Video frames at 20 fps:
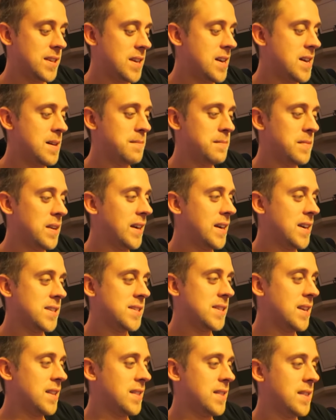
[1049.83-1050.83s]
Um, like I
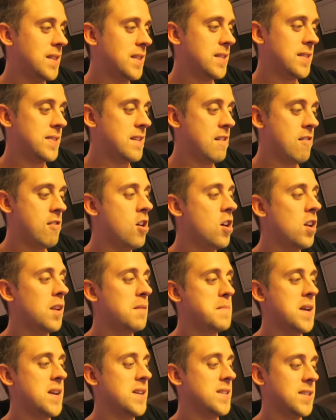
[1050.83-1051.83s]
said, they're all
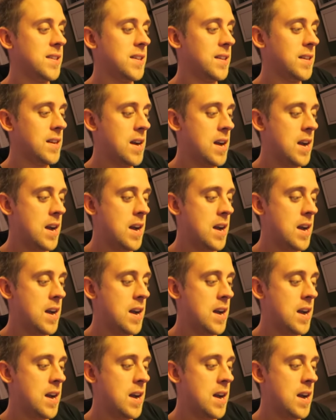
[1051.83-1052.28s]
amazing.